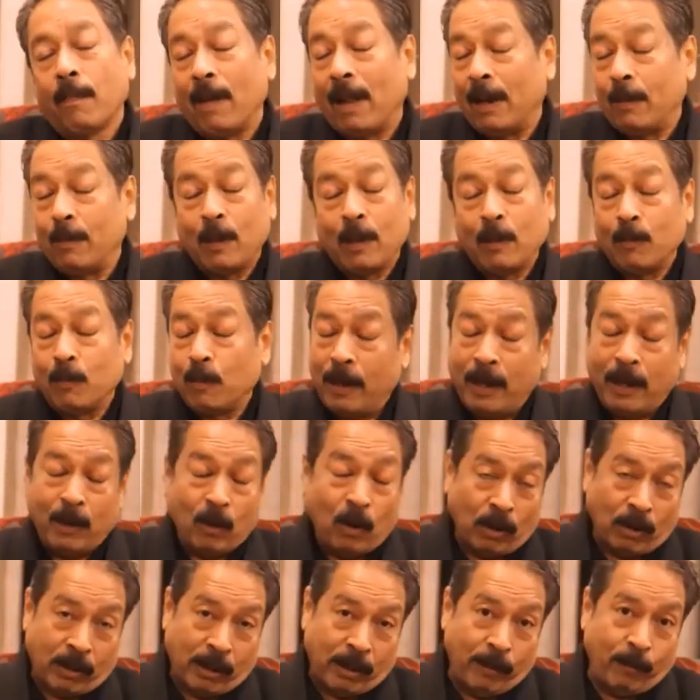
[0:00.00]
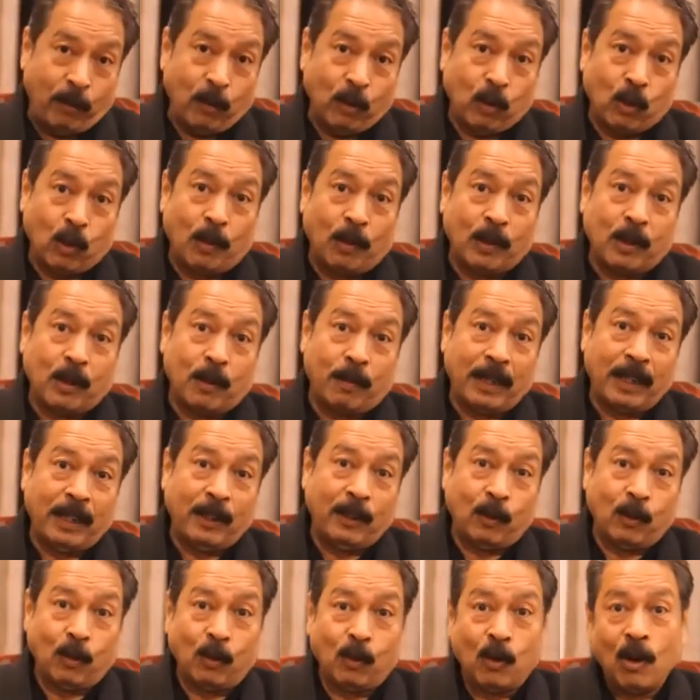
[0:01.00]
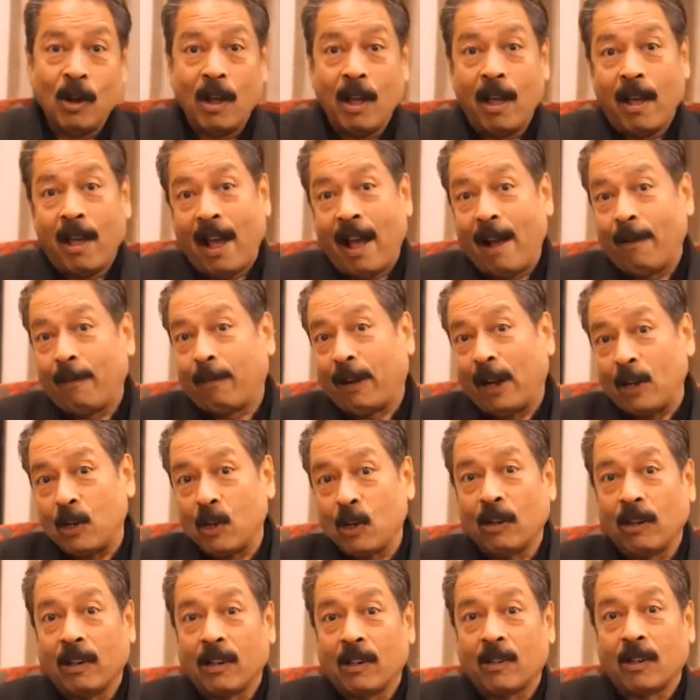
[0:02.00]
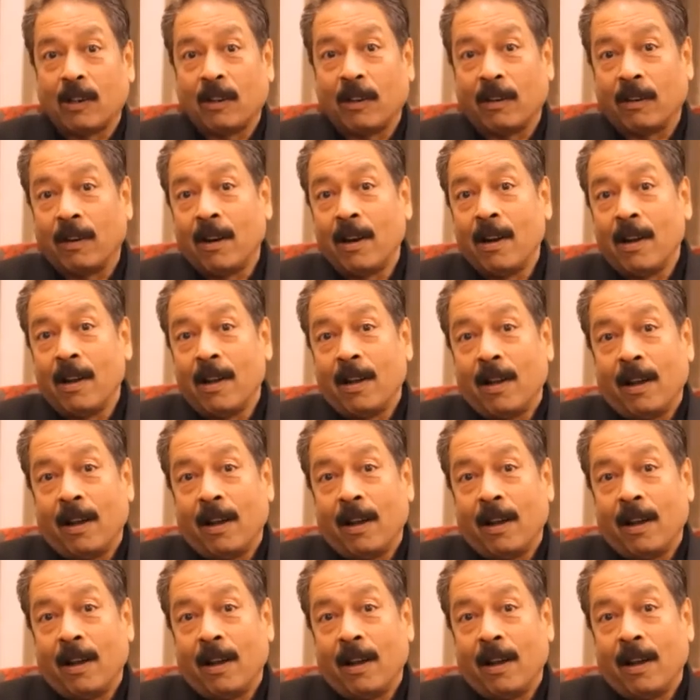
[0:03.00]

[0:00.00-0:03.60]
Management may not give you so much of money to have cashew nuts or